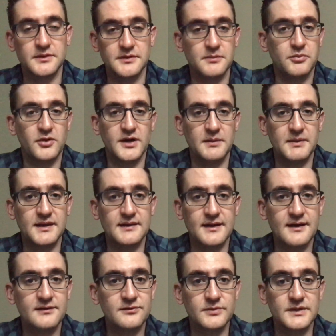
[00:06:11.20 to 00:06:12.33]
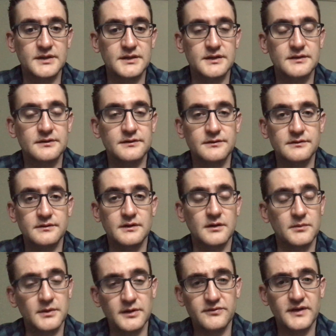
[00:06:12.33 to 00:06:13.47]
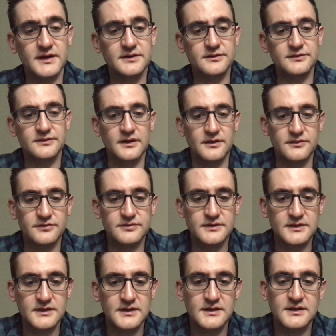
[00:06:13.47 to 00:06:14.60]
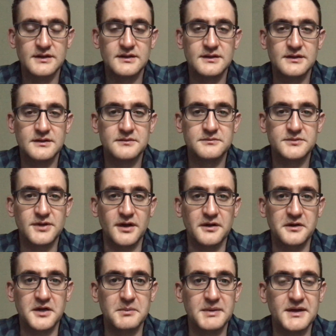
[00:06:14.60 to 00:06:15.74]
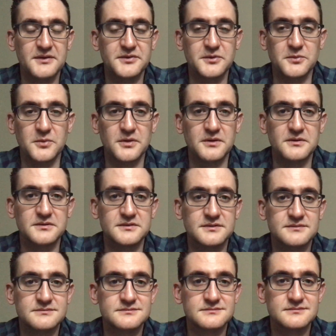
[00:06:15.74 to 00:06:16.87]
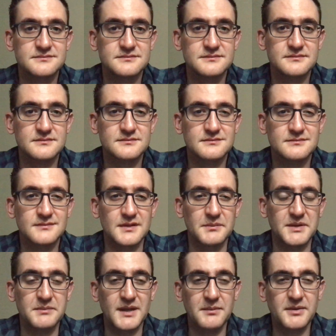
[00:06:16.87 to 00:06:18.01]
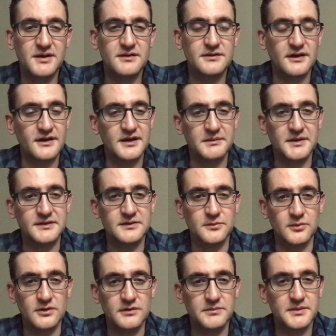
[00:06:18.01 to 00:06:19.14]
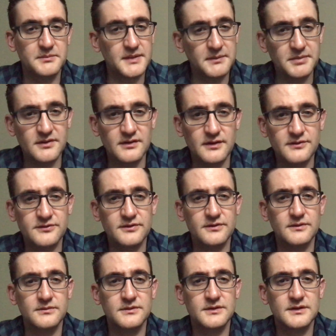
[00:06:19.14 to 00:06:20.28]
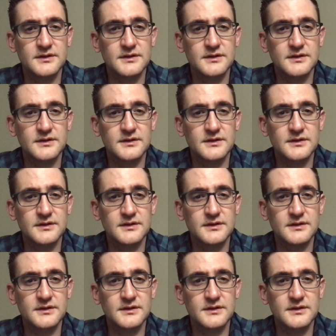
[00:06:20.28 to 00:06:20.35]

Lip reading: point I made last week, is, when you find yourself talking about the world, I mean, maybe you're talking about the world, but maybe you're also